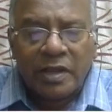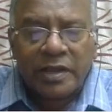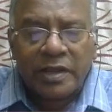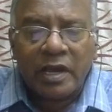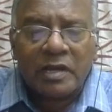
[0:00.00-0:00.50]

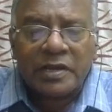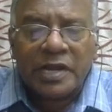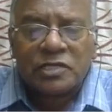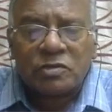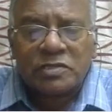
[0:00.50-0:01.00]
Here,
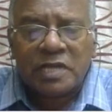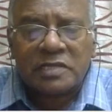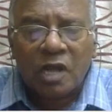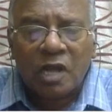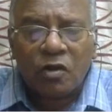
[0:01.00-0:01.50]
ratio
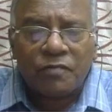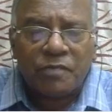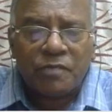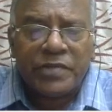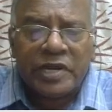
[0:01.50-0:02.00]
scales allow
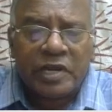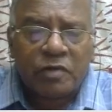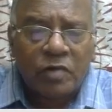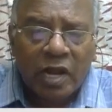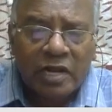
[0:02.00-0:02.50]
for
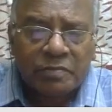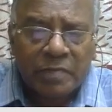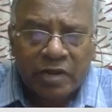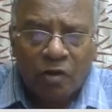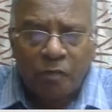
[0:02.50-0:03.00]
meaningful
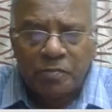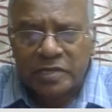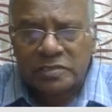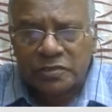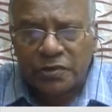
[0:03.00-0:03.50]
arithmetic
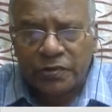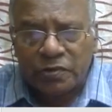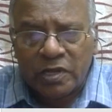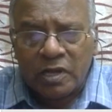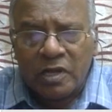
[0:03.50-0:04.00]
operation due
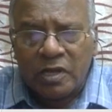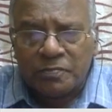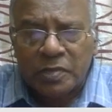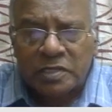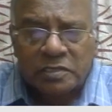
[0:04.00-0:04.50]
to the
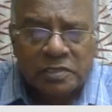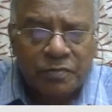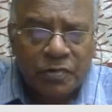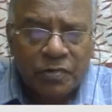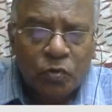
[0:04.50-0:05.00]
presence
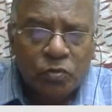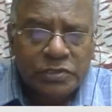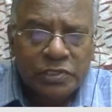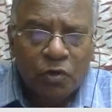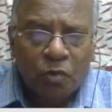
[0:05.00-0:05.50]
of a true
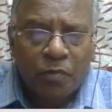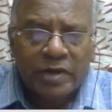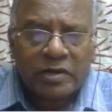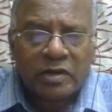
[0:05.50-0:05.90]
0 point.